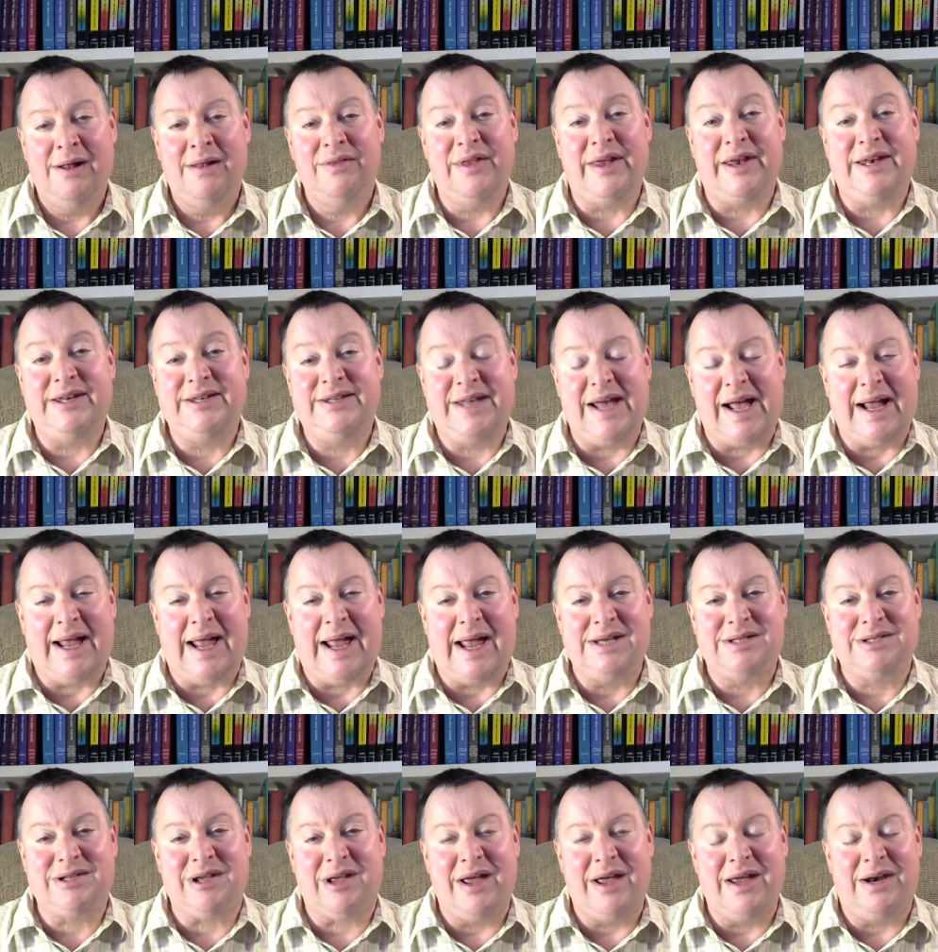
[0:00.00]
that
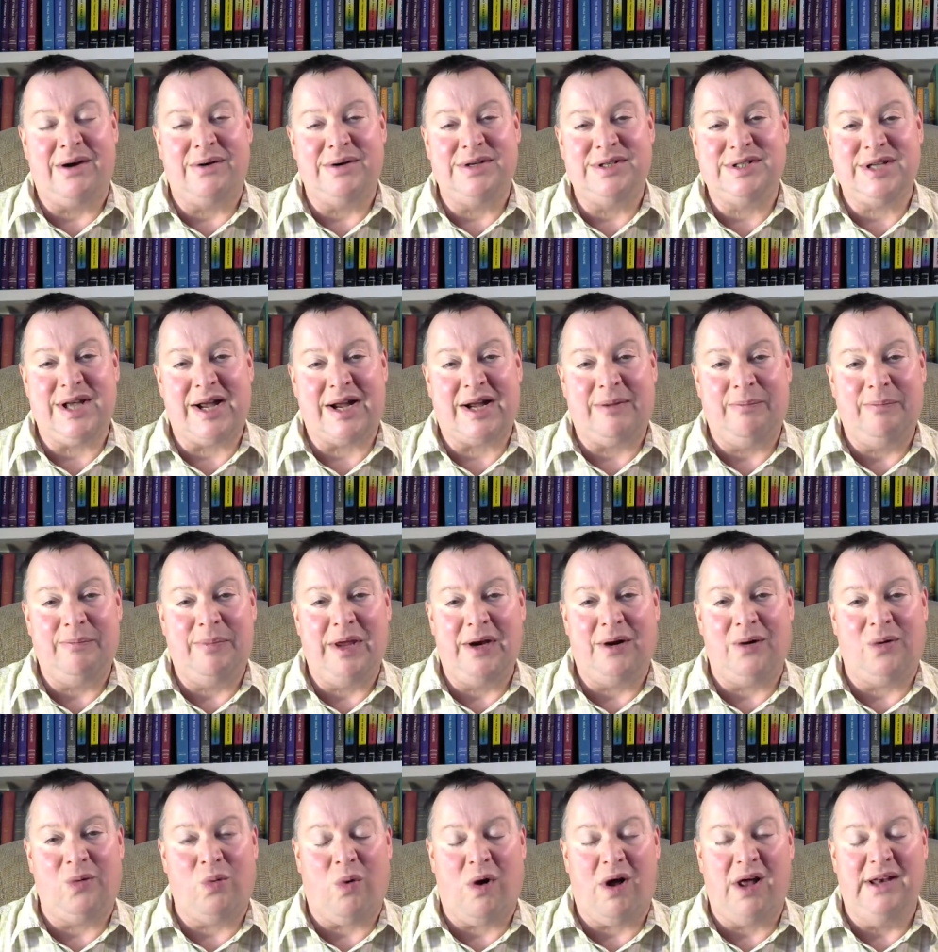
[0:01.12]
decades later in 2
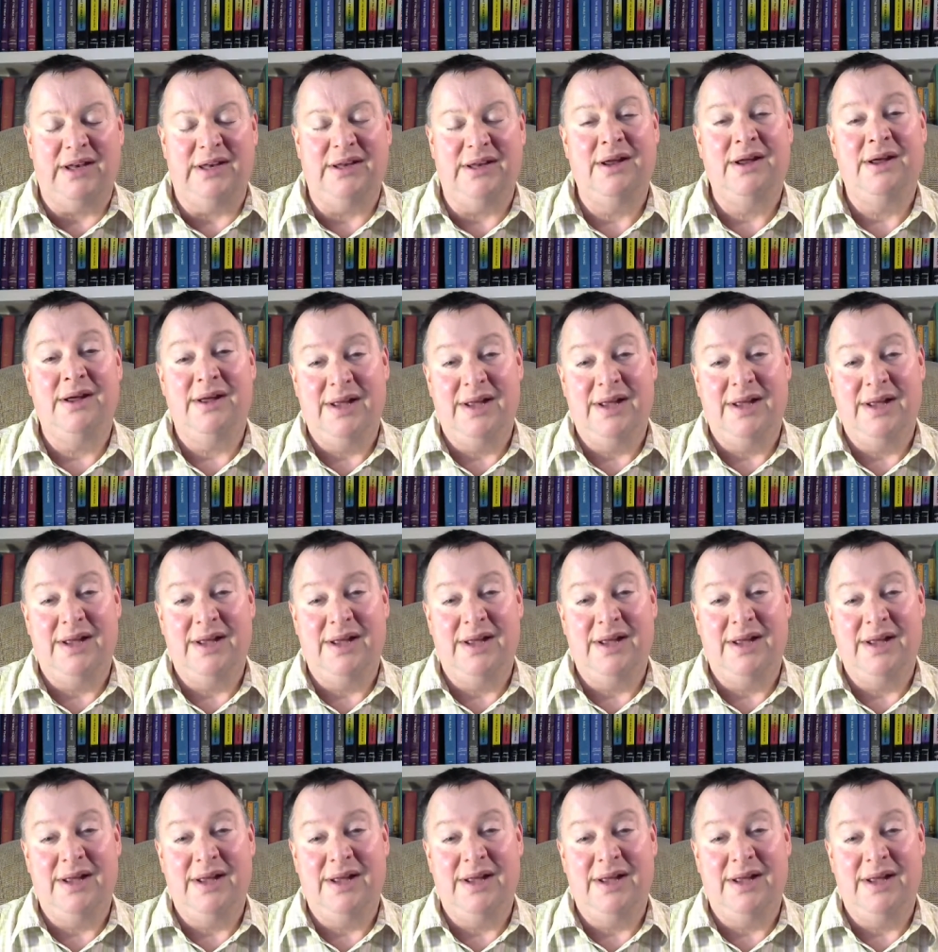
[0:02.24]
Peter 1,